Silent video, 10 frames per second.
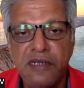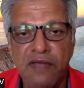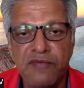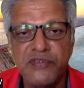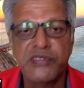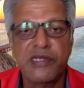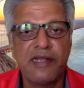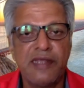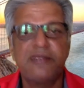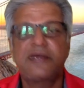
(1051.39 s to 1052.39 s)
after
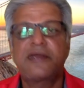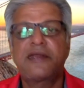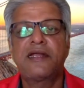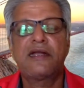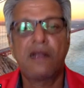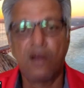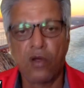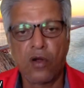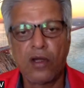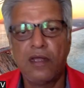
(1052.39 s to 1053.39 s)
studying the cricketer a
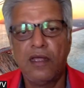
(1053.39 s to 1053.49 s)
lot.